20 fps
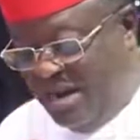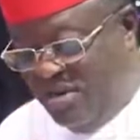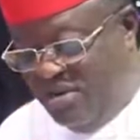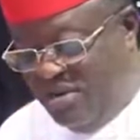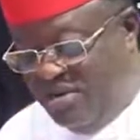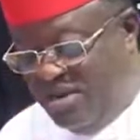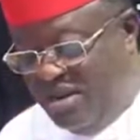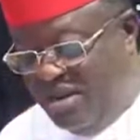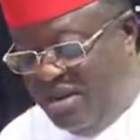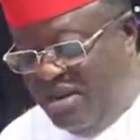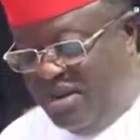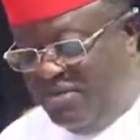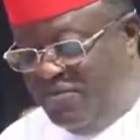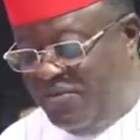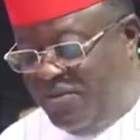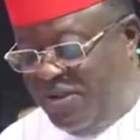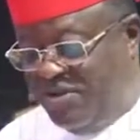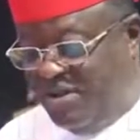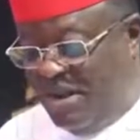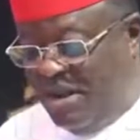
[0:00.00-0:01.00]
allow
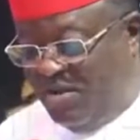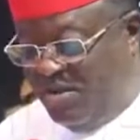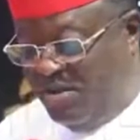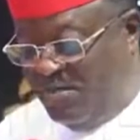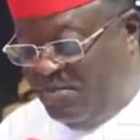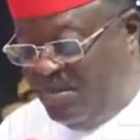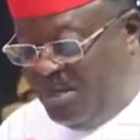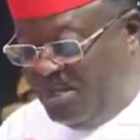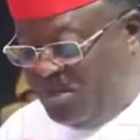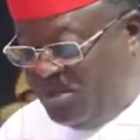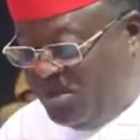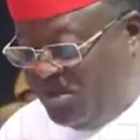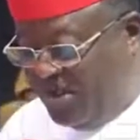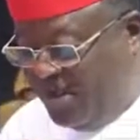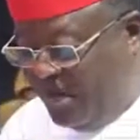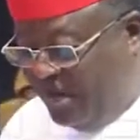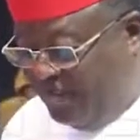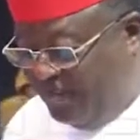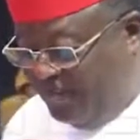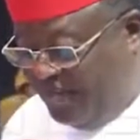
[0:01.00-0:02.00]
the federal government
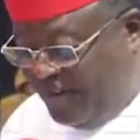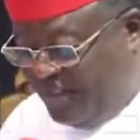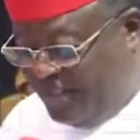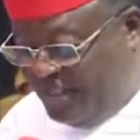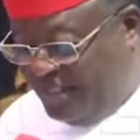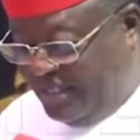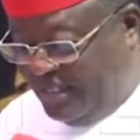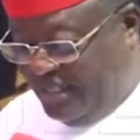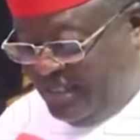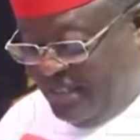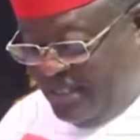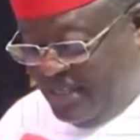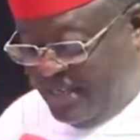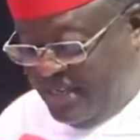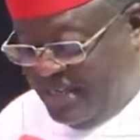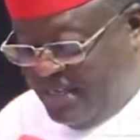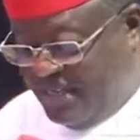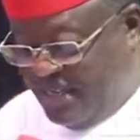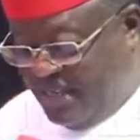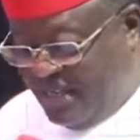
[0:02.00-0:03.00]
to collect
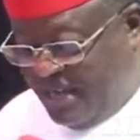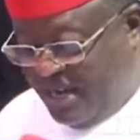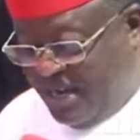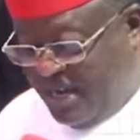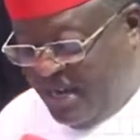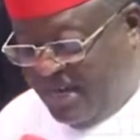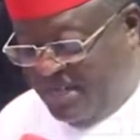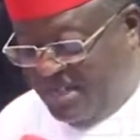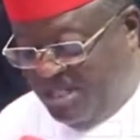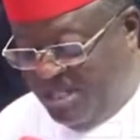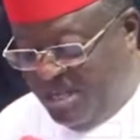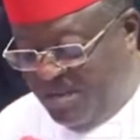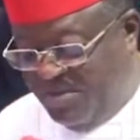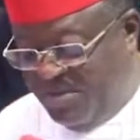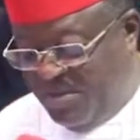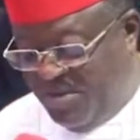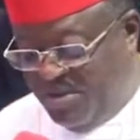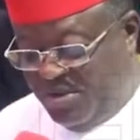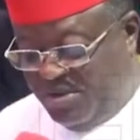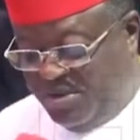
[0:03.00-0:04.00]
VAT and
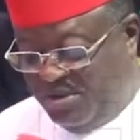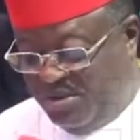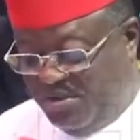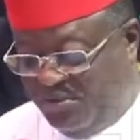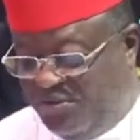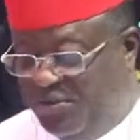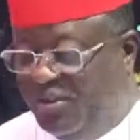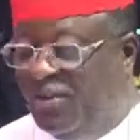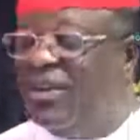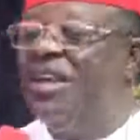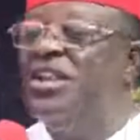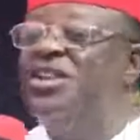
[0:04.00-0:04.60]
share for us,